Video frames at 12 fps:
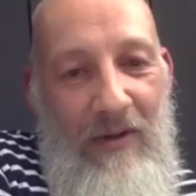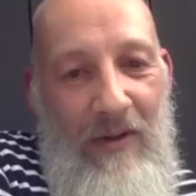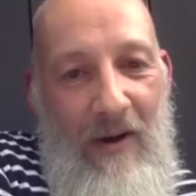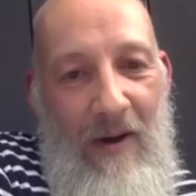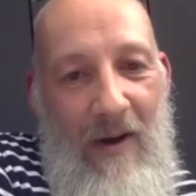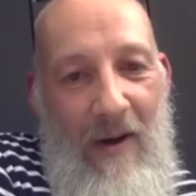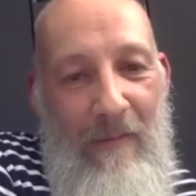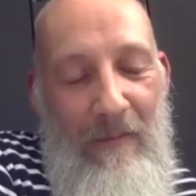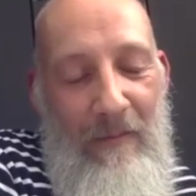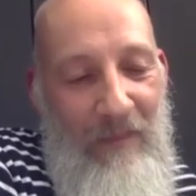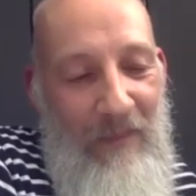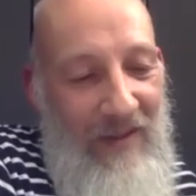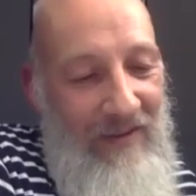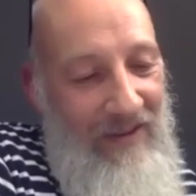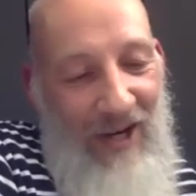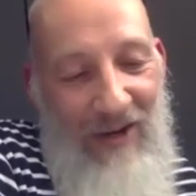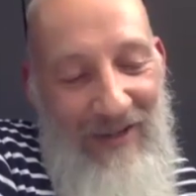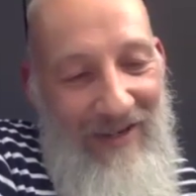Um,
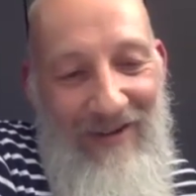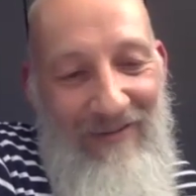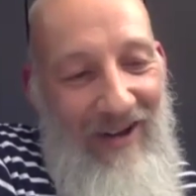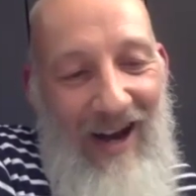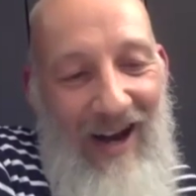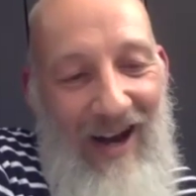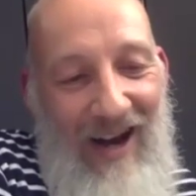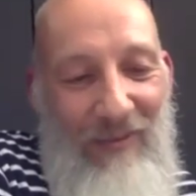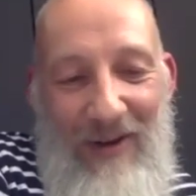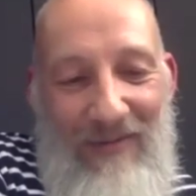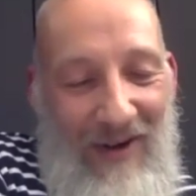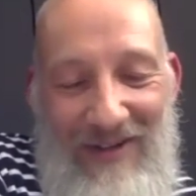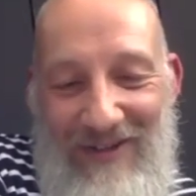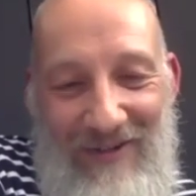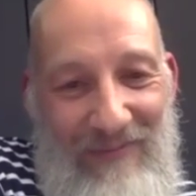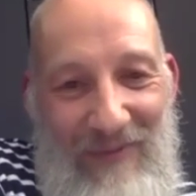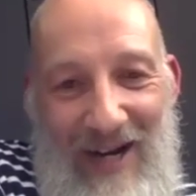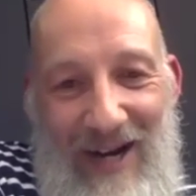so you can, I can normally find
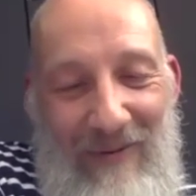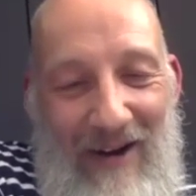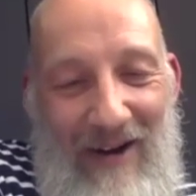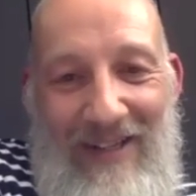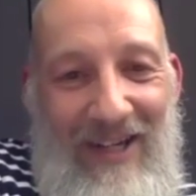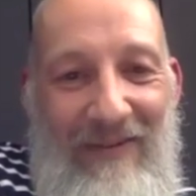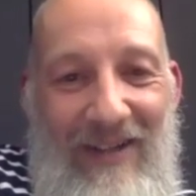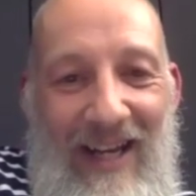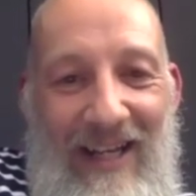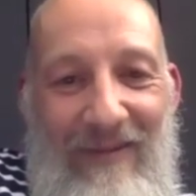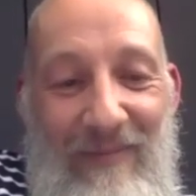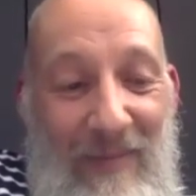somewhere where it's okay.